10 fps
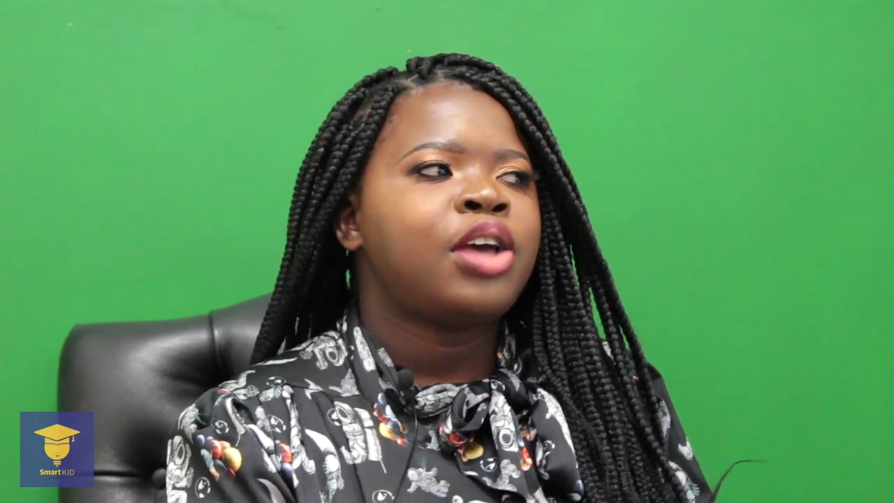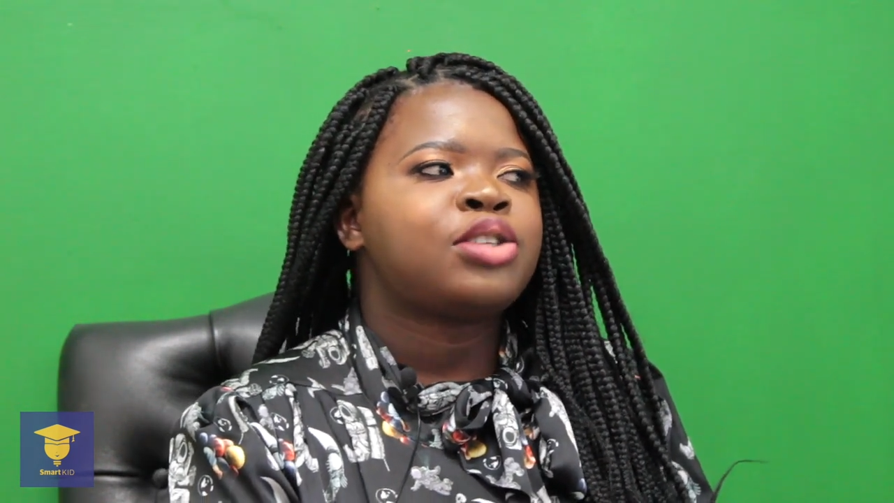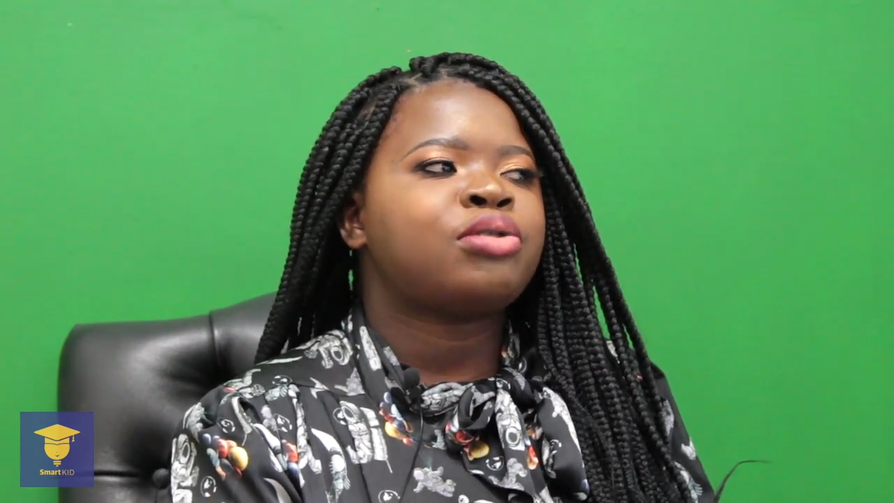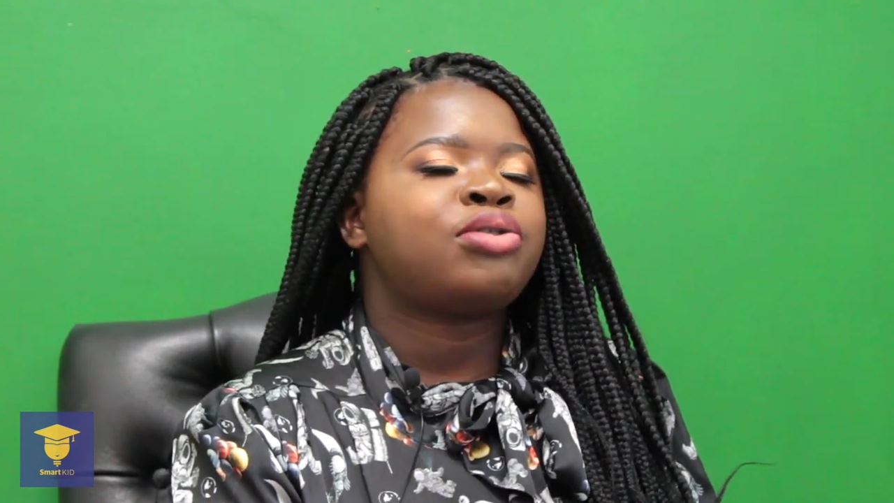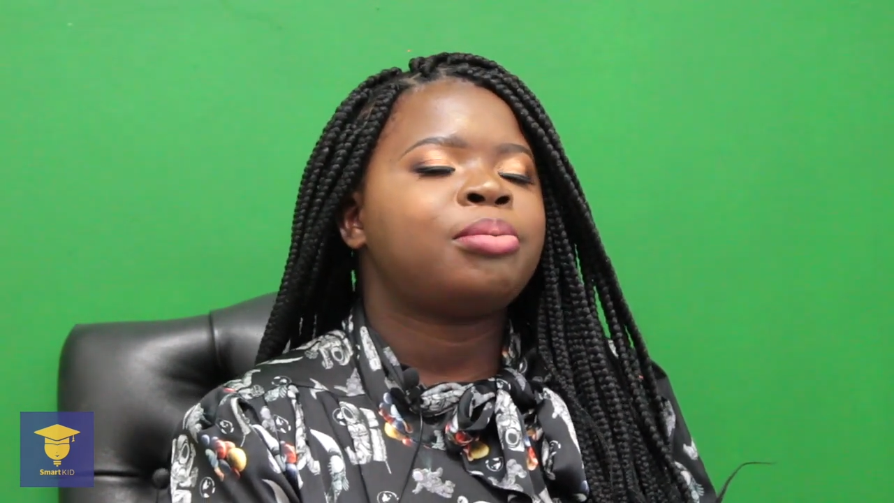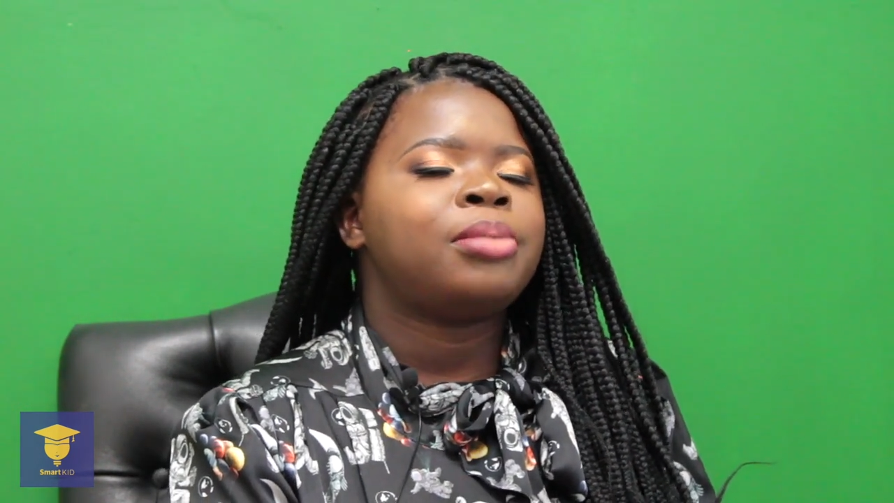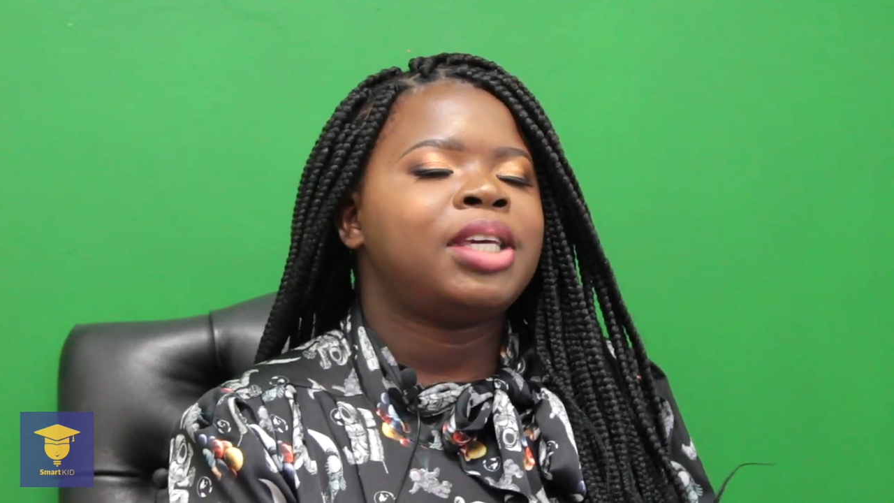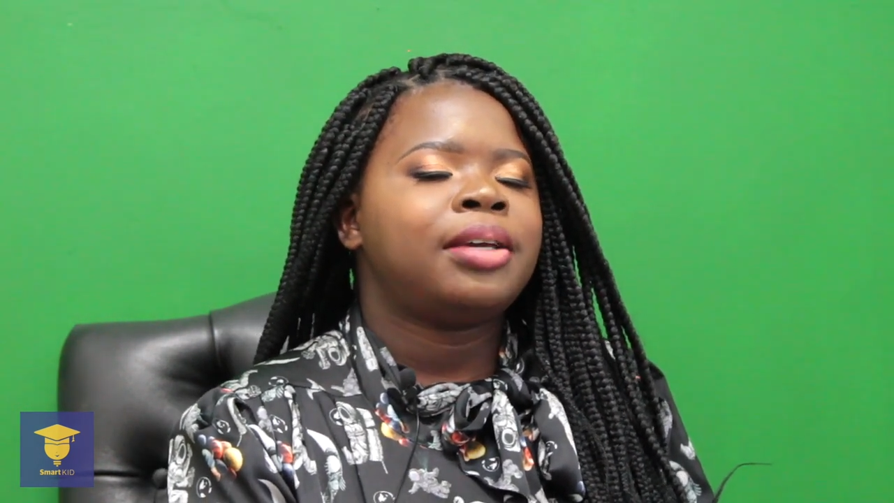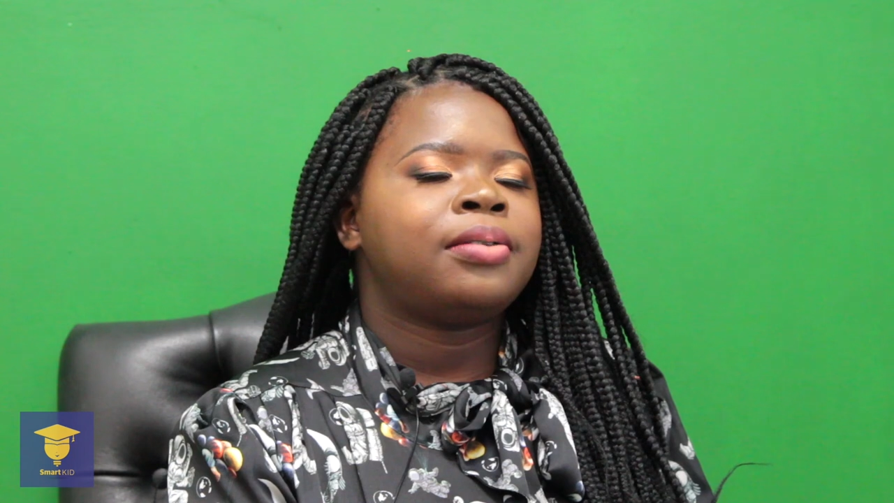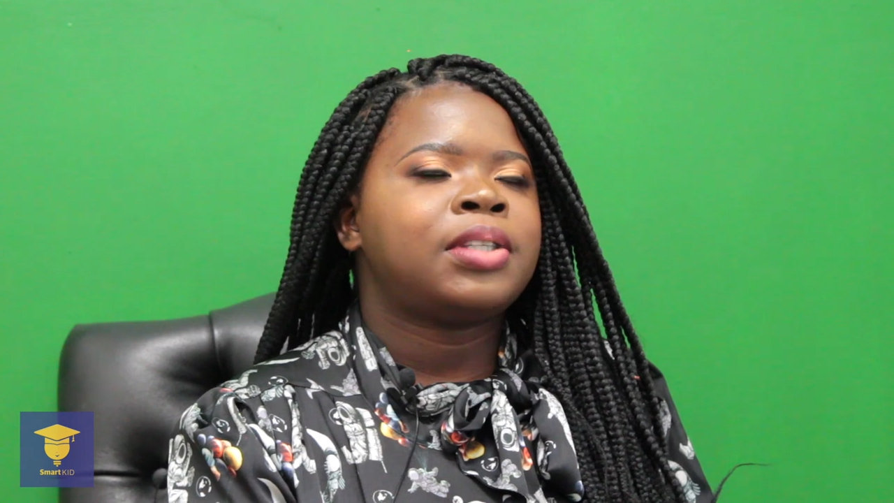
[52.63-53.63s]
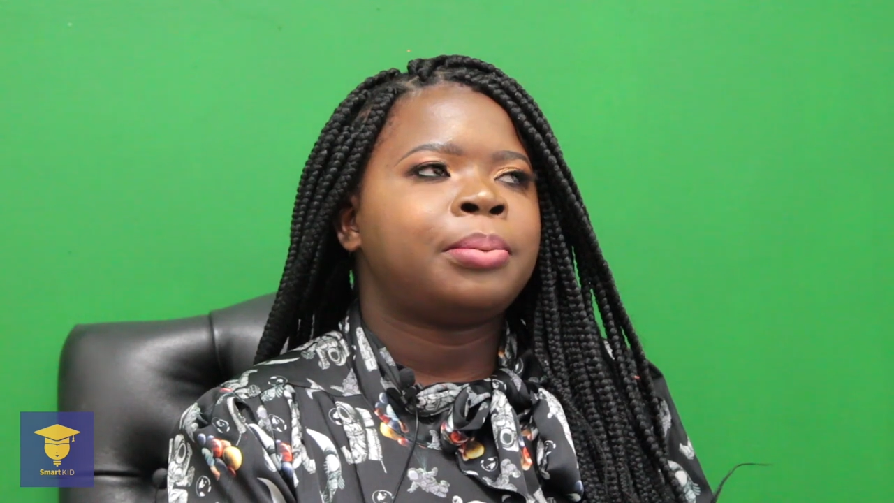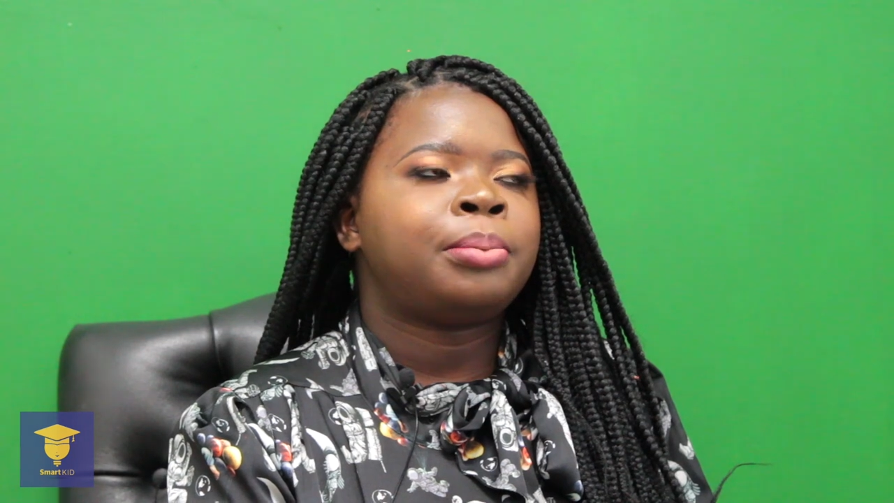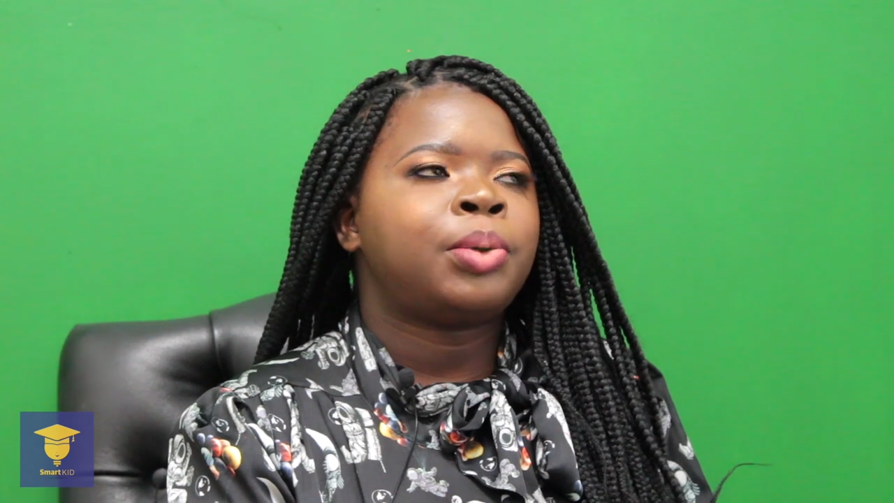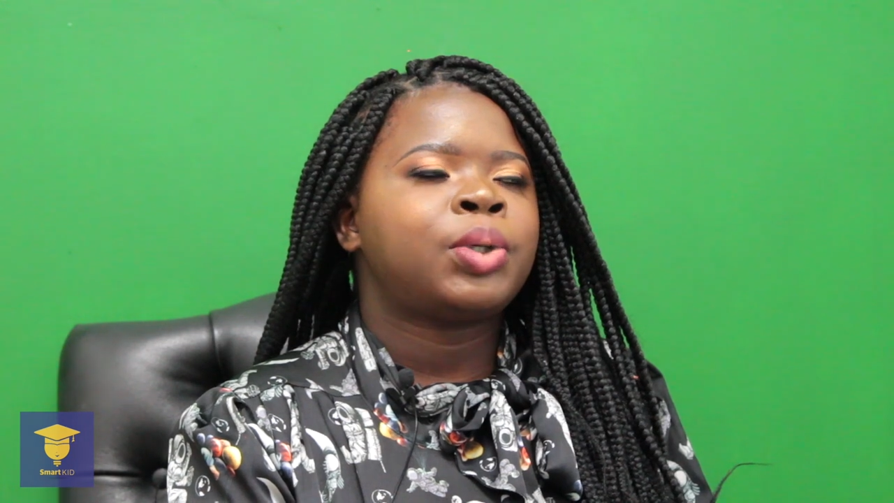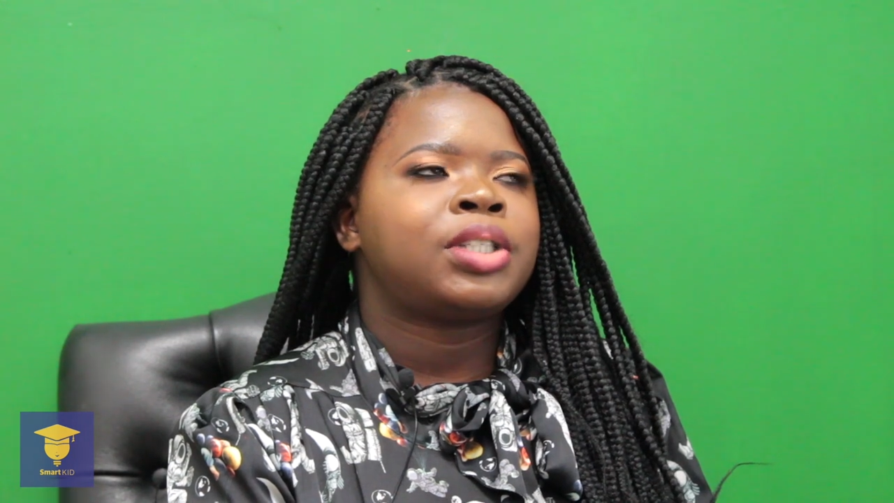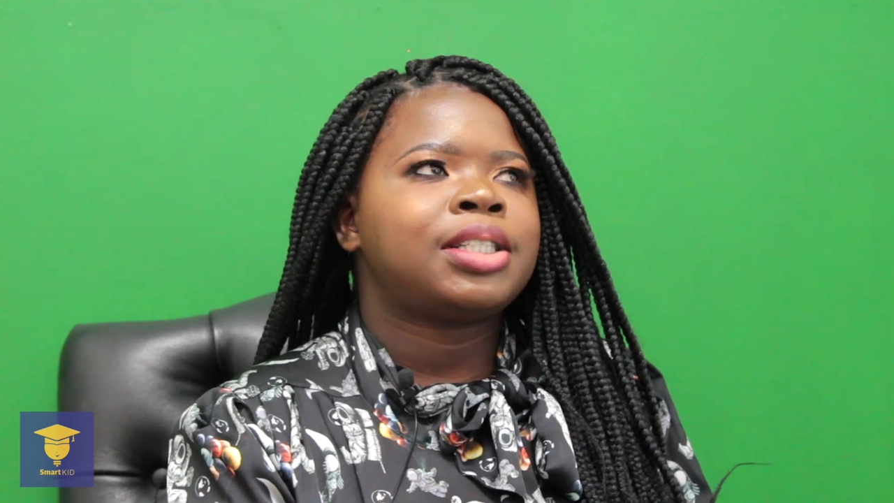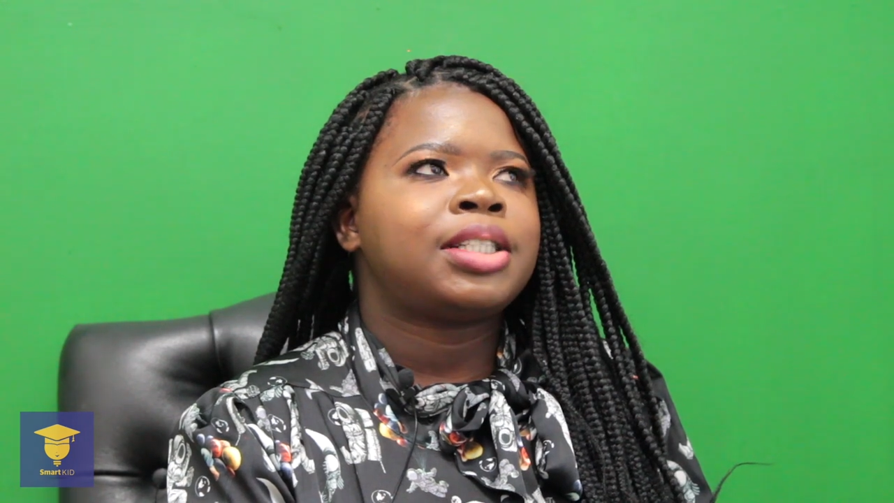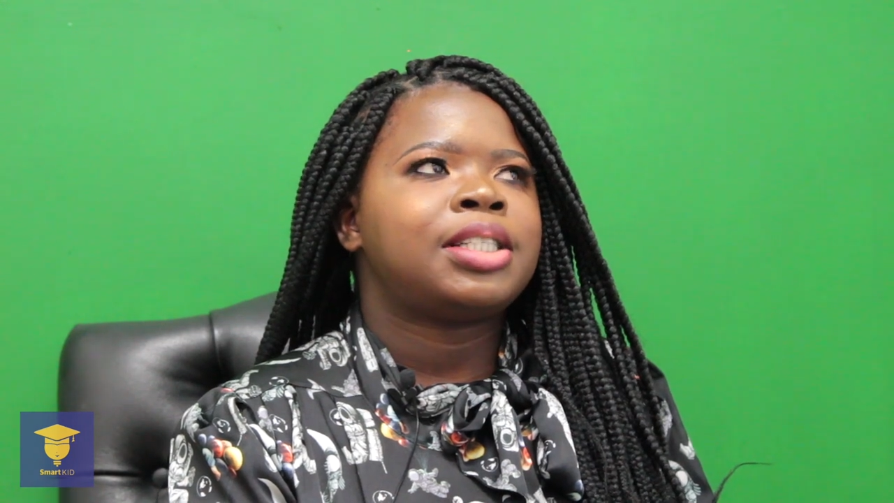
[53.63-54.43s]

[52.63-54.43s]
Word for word: So for me, the most